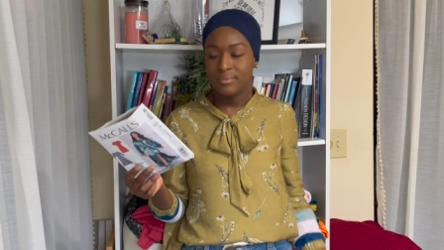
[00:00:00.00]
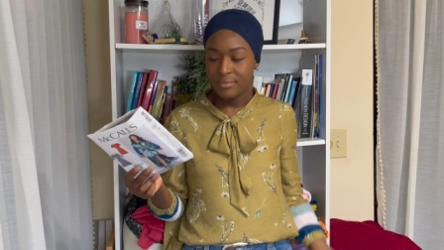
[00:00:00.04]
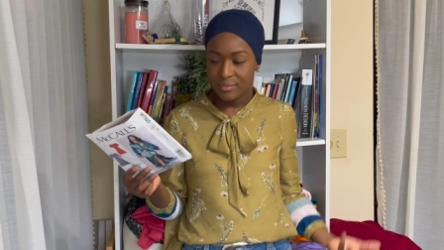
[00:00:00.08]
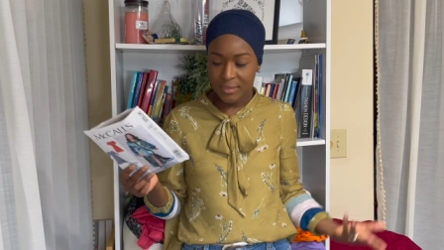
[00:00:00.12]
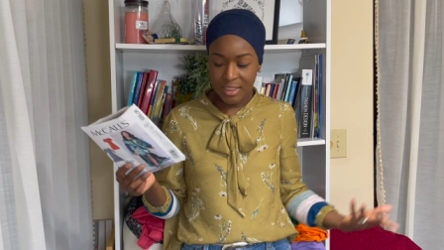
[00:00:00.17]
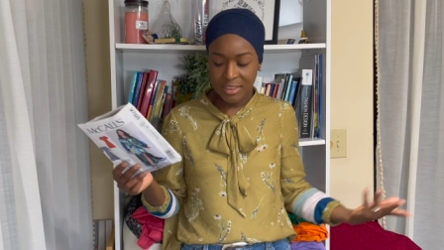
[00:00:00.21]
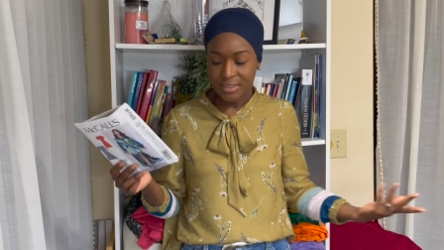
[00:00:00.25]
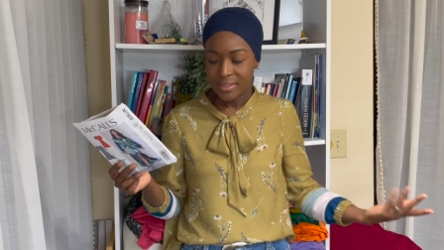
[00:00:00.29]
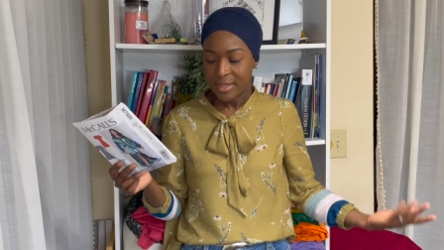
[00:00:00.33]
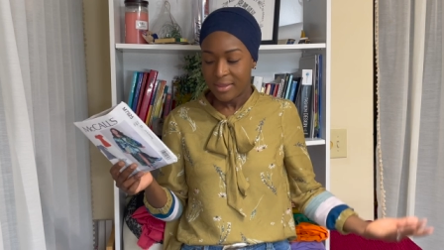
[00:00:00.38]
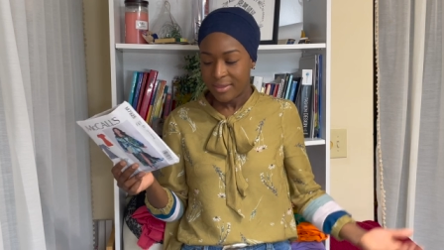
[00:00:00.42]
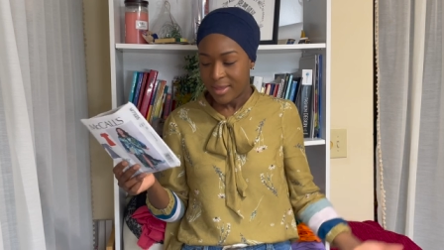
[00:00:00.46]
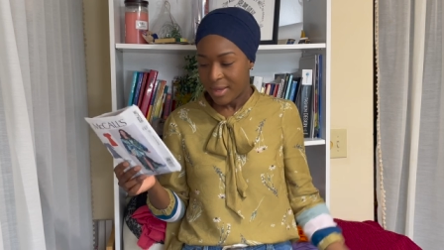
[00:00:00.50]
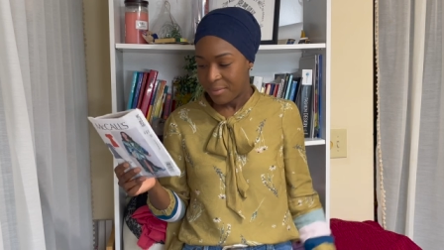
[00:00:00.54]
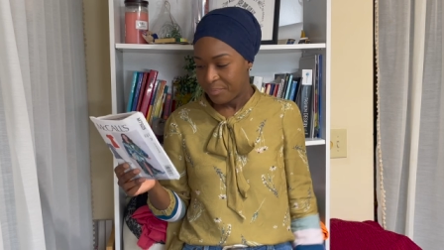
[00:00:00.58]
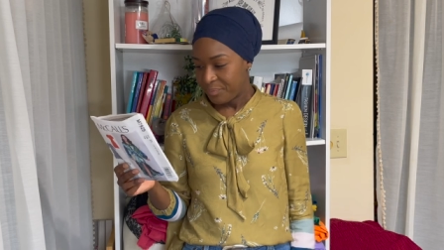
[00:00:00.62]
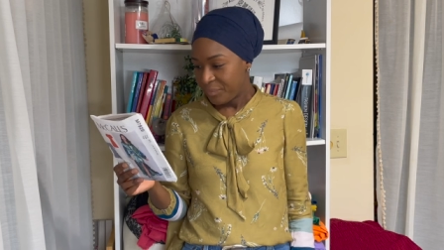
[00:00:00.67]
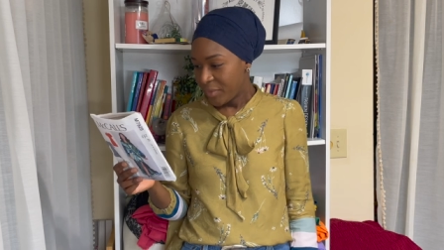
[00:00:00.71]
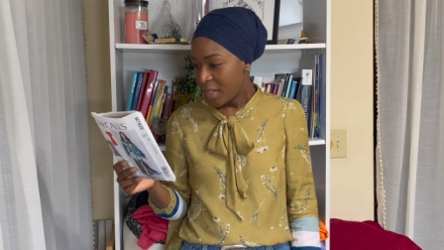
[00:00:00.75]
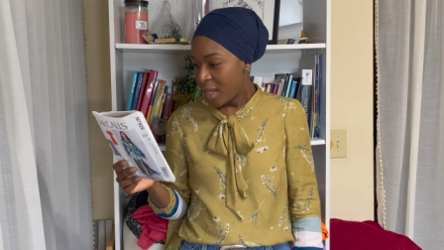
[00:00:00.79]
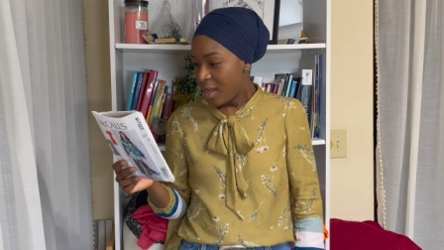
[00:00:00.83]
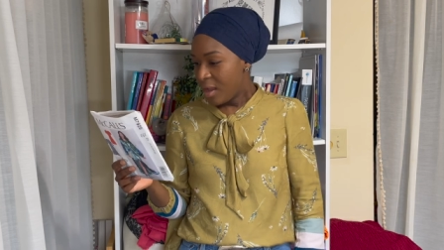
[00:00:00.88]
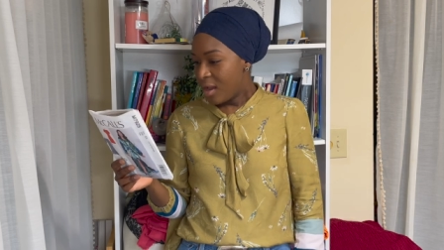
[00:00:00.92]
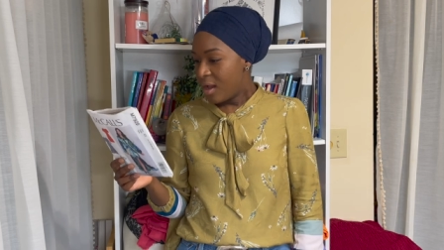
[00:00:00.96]
Let's say that.
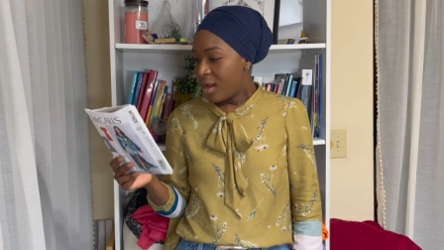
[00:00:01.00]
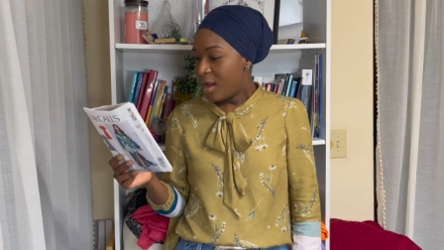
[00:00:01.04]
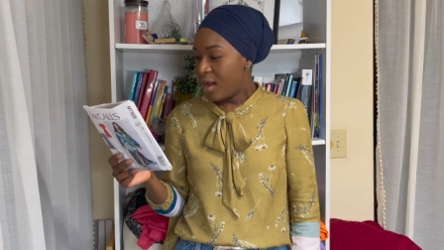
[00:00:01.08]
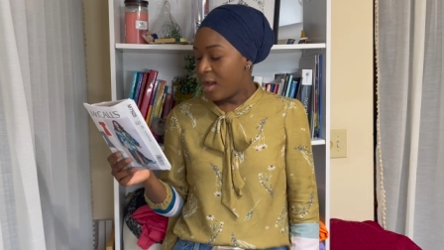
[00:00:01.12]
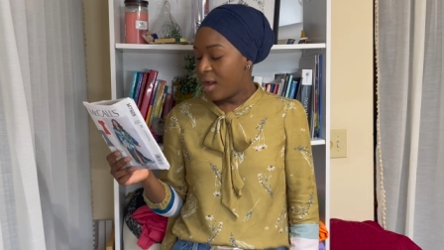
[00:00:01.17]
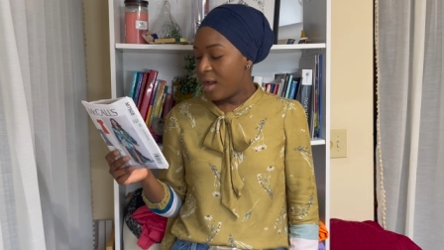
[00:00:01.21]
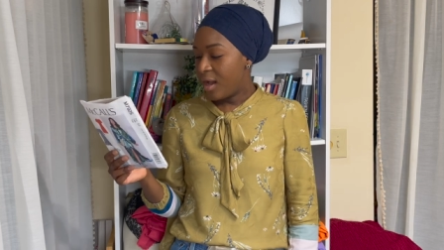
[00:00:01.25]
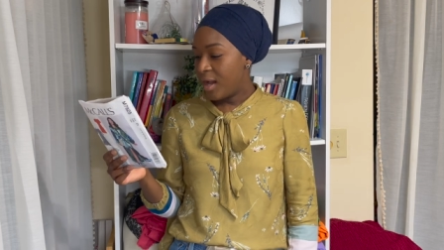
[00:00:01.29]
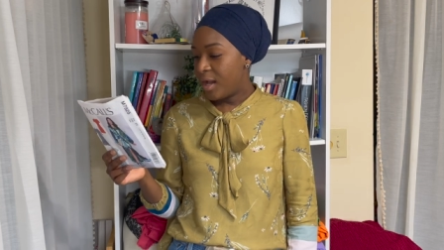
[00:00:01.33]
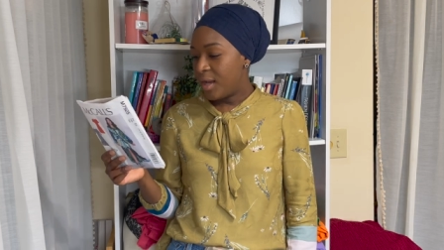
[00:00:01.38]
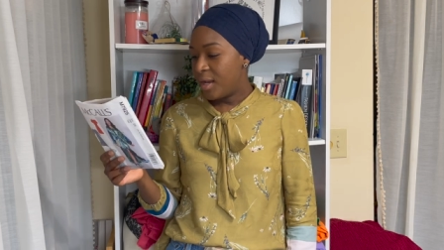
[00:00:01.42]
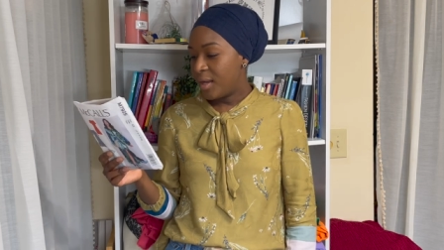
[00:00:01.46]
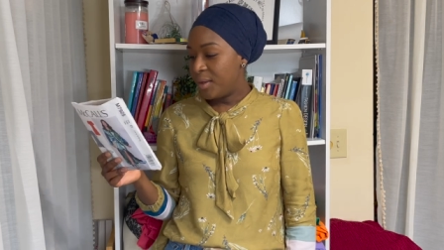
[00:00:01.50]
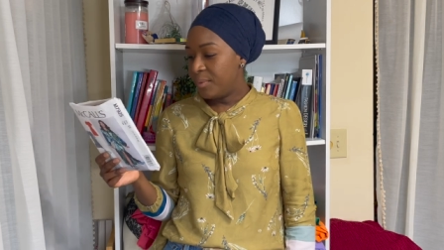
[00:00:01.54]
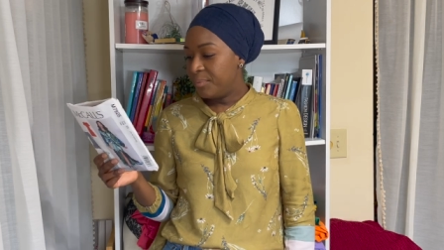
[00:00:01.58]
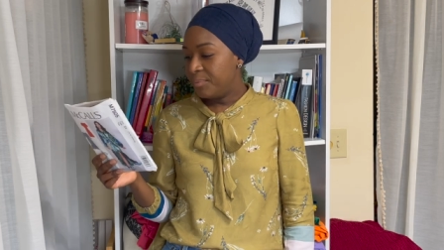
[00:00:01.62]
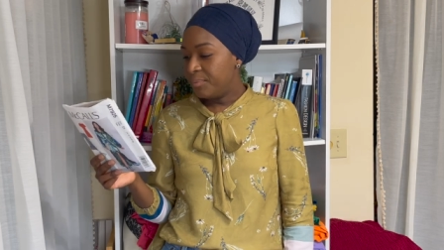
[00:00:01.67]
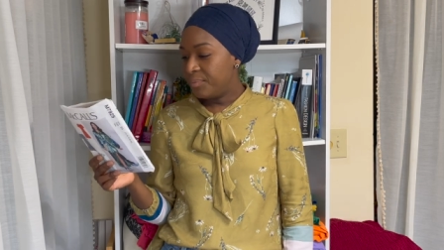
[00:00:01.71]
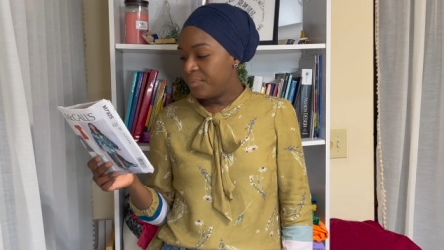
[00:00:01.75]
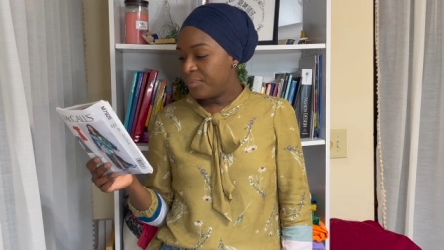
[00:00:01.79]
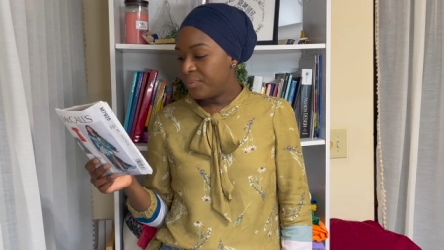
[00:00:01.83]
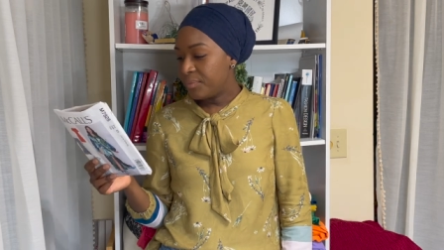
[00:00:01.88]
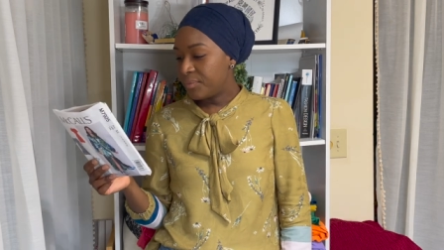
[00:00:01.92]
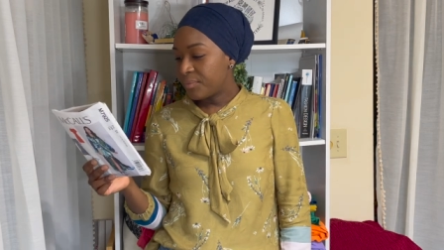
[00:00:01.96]

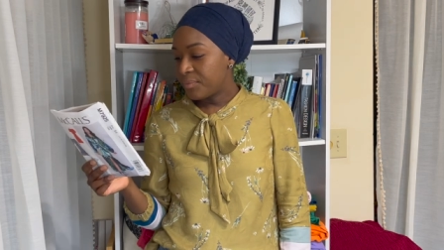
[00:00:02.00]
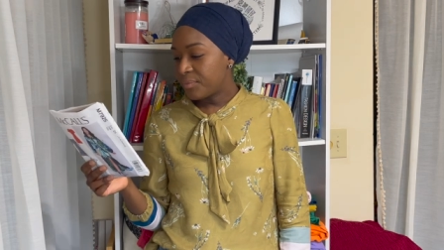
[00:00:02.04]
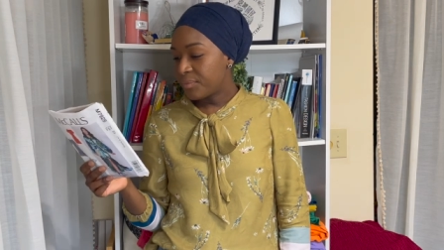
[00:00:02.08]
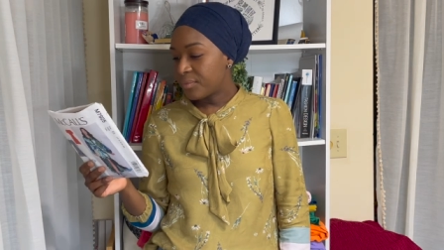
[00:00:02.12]
Um,